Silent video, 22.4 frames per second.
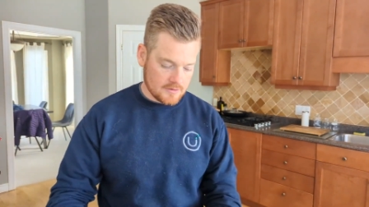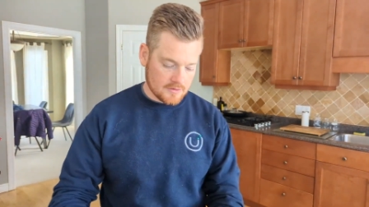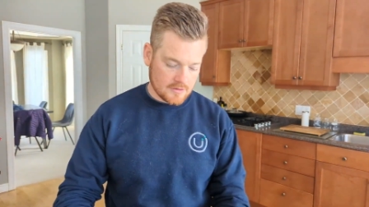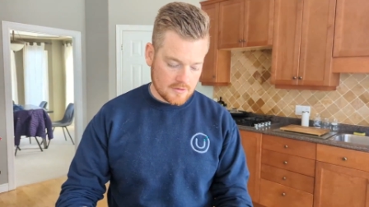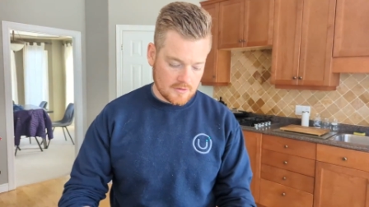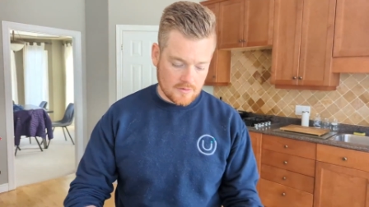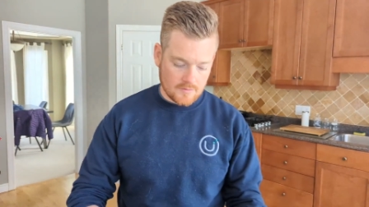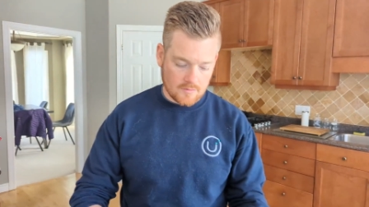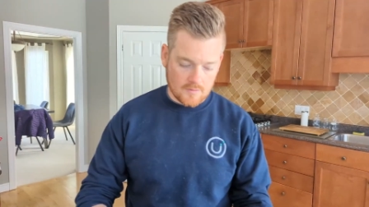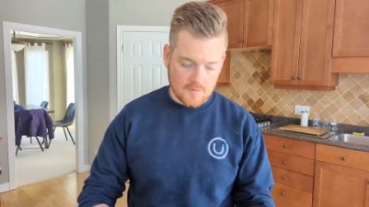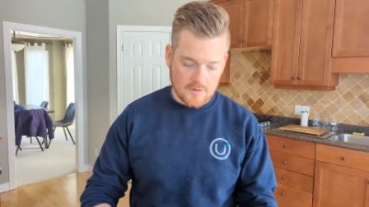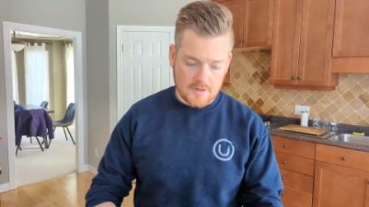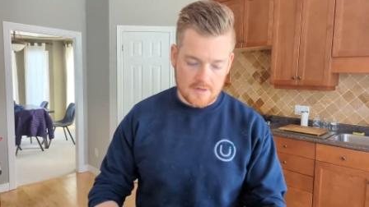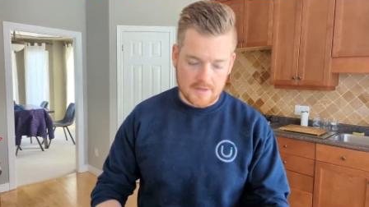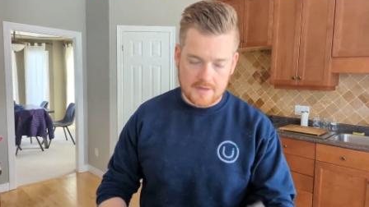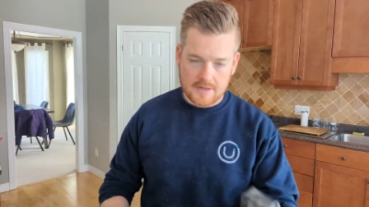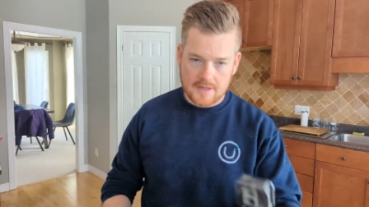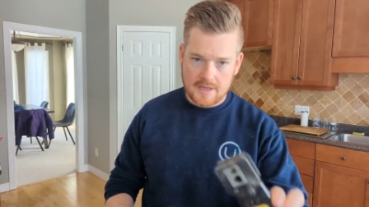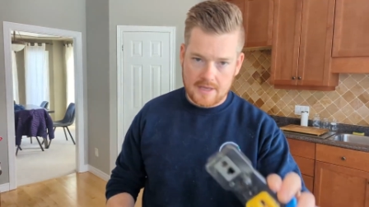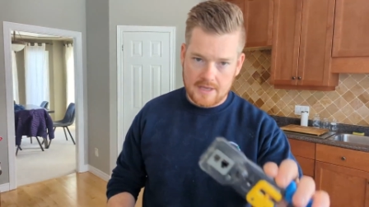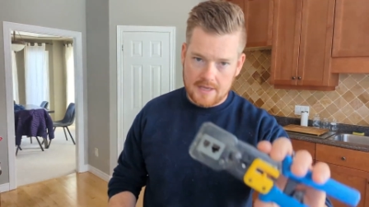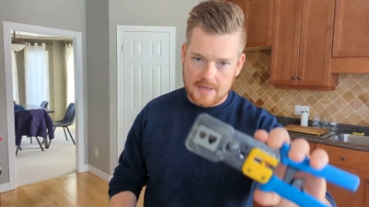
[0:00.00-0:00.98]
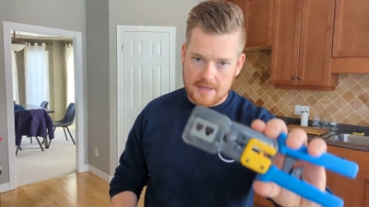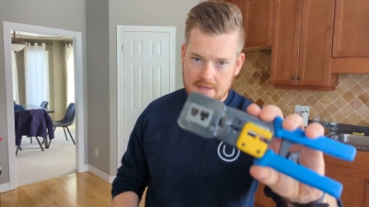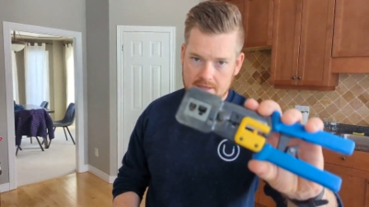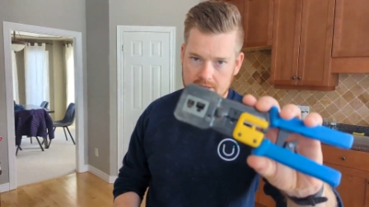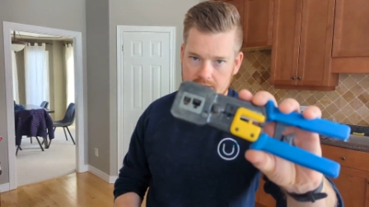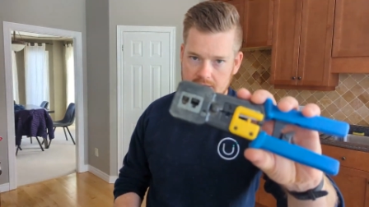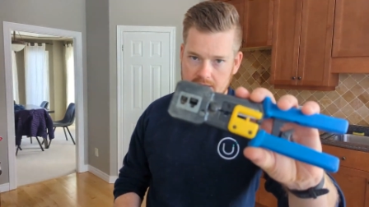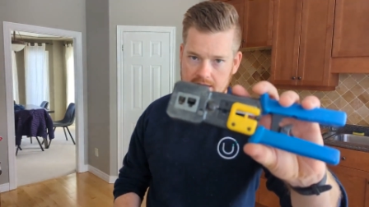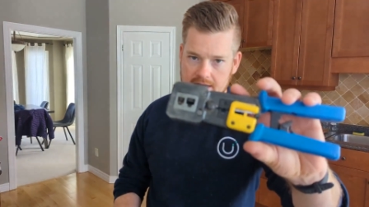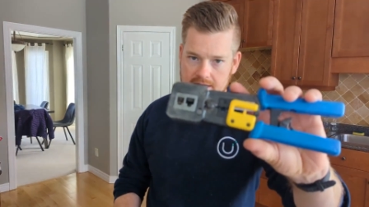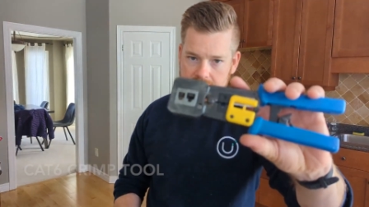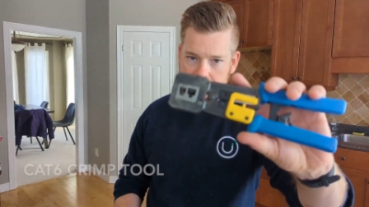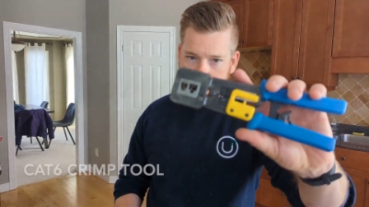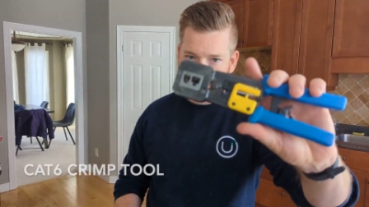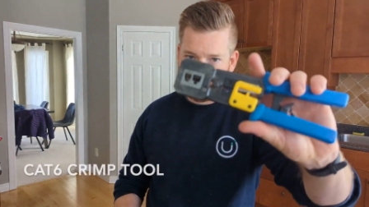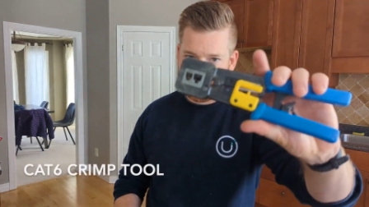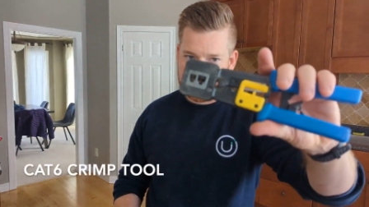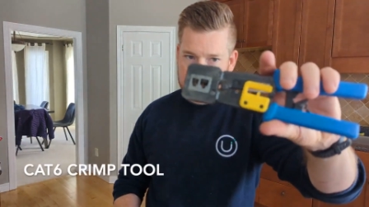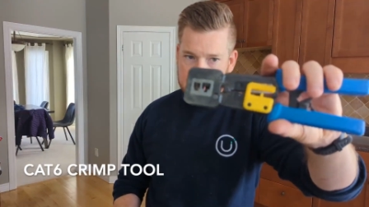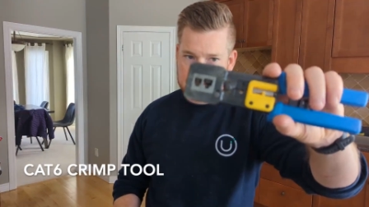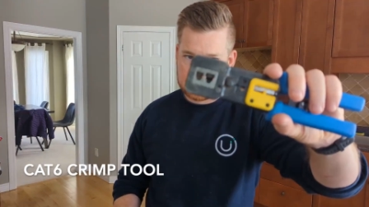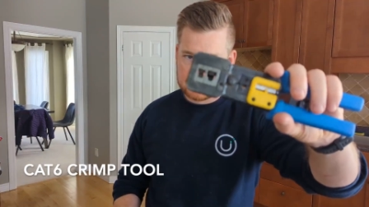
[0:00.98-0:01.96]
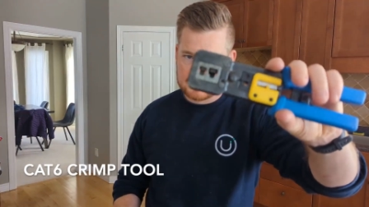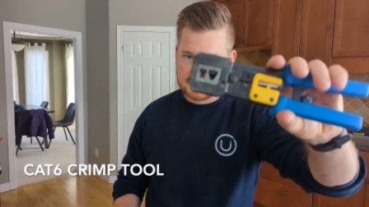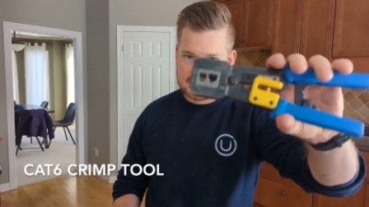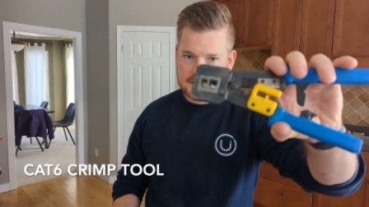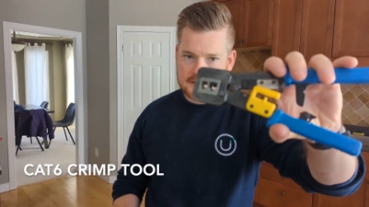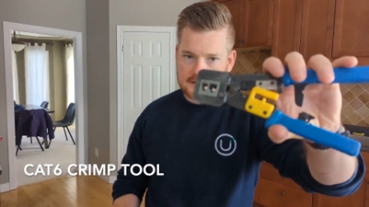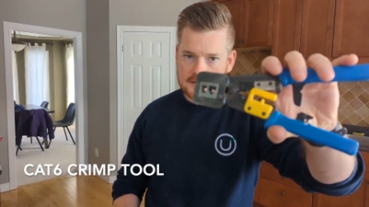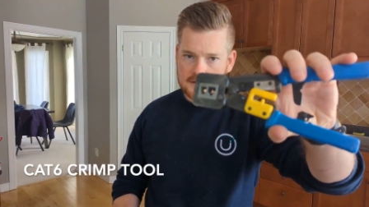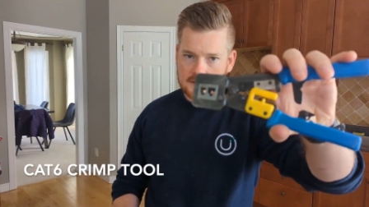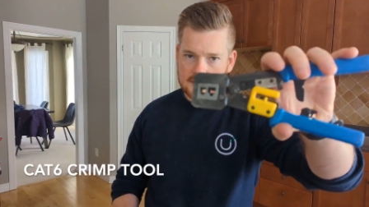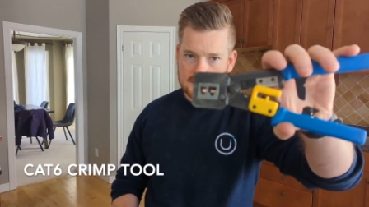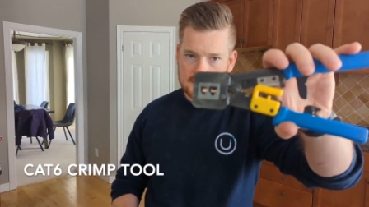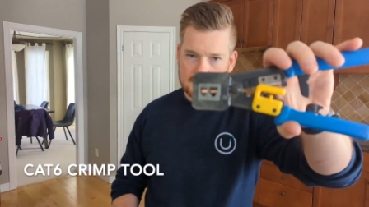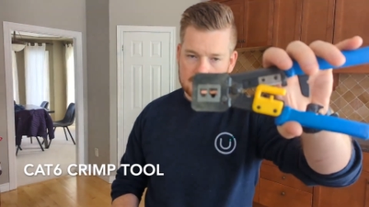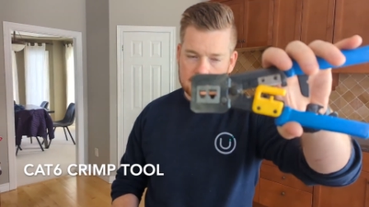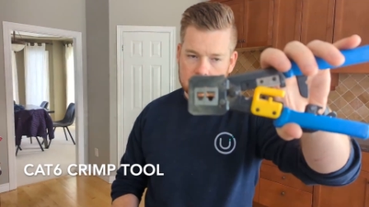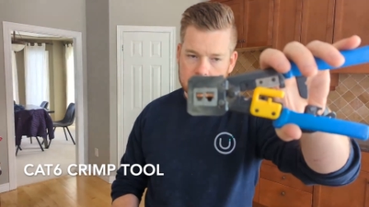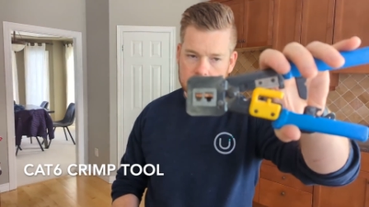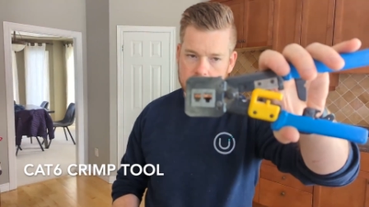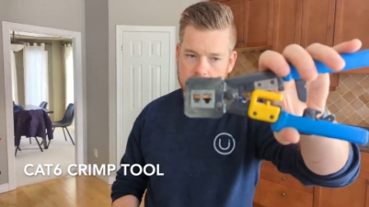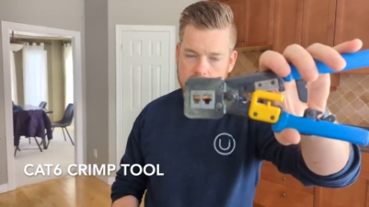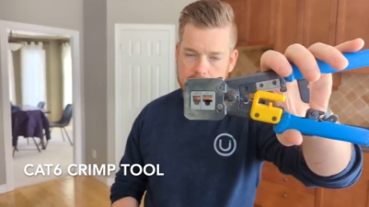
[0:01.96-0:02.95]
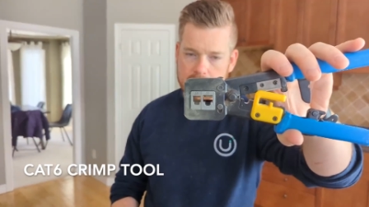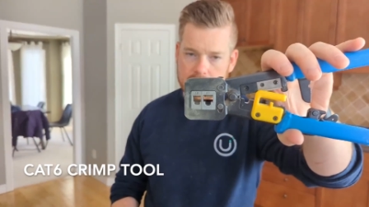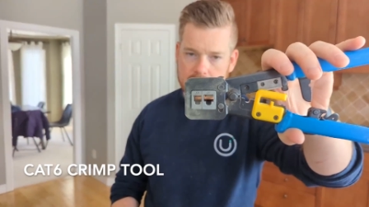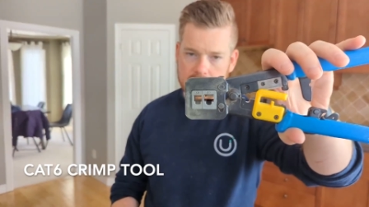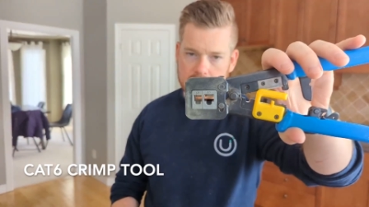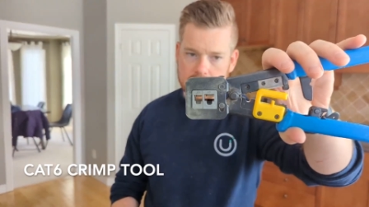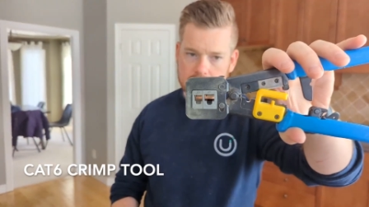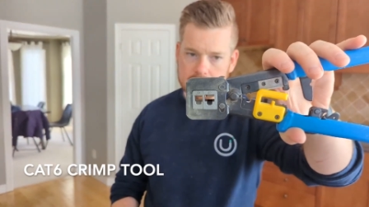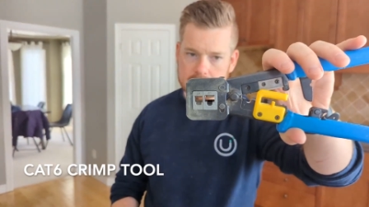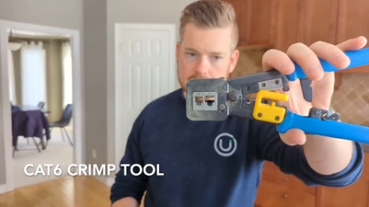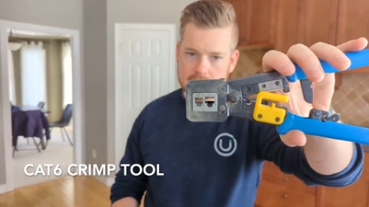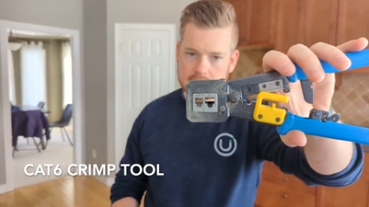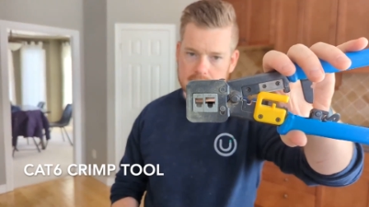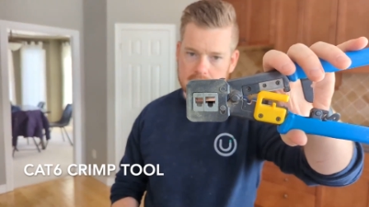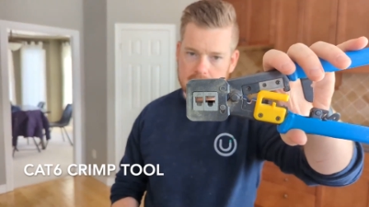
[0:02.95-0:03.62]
you're going to want a Cat 6 crimper.